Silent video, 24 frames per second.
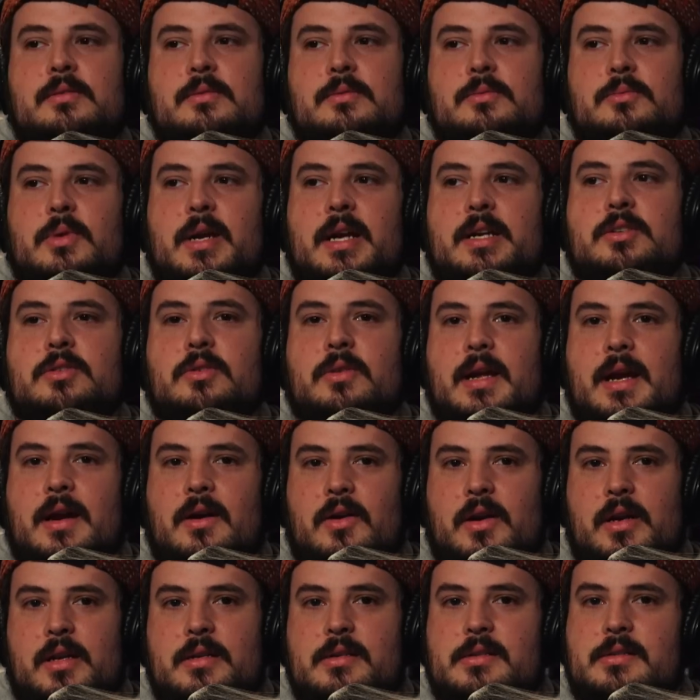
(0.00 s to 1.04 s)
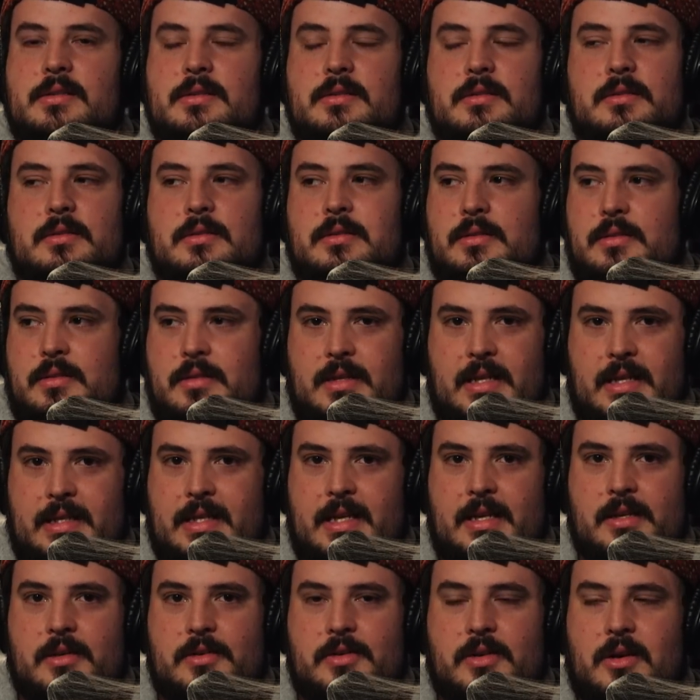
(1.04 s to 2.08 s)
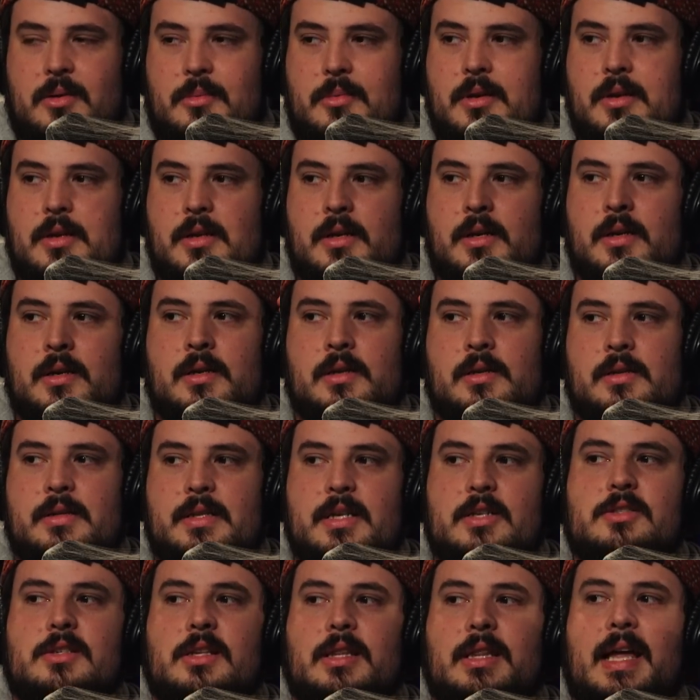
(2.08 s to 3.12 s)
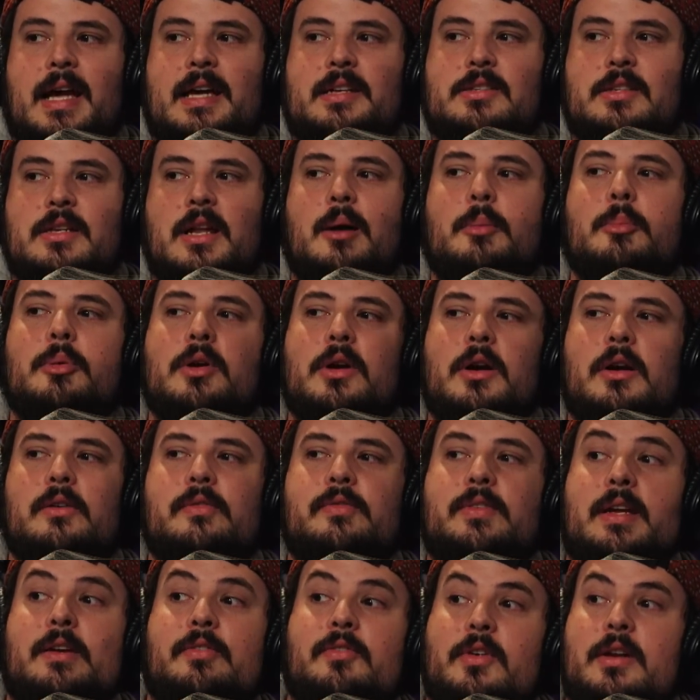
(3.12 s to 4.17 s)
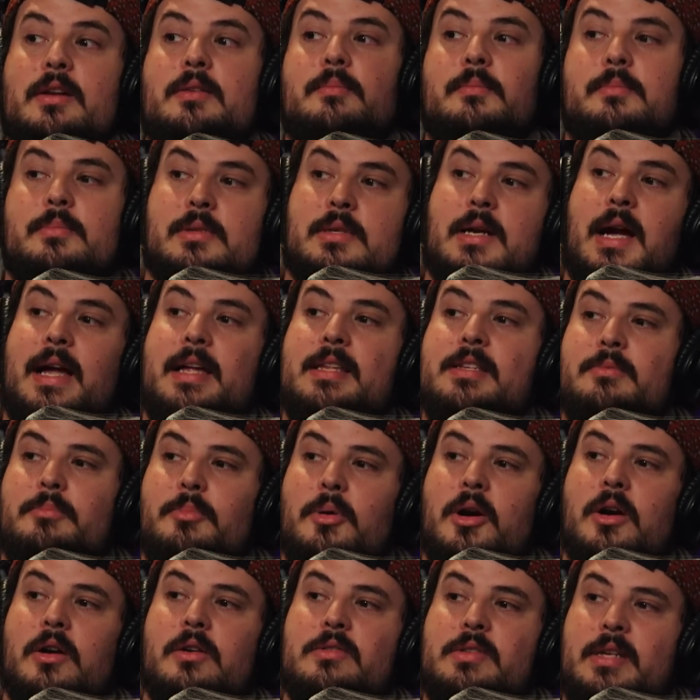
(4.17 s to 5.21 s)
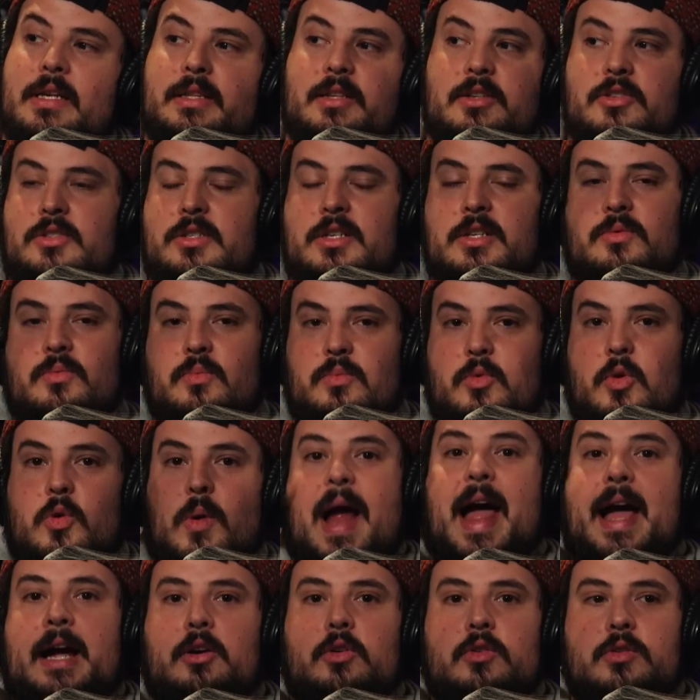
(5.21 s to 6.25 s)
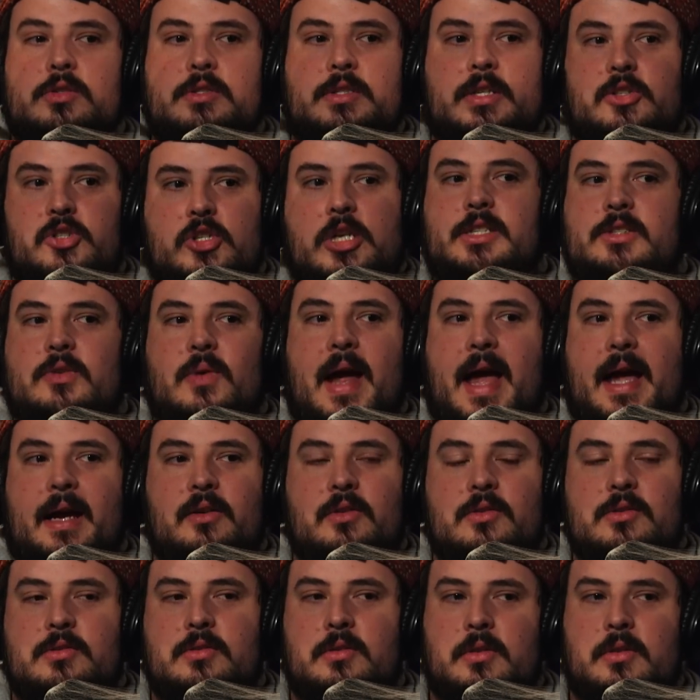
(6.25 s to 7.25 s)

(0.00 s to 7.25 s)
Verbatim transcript: racial areas that they determine well, friends, there's less not- number of different kinds of birds. Like there's just yeah. grackles. There's just yeah. grackles.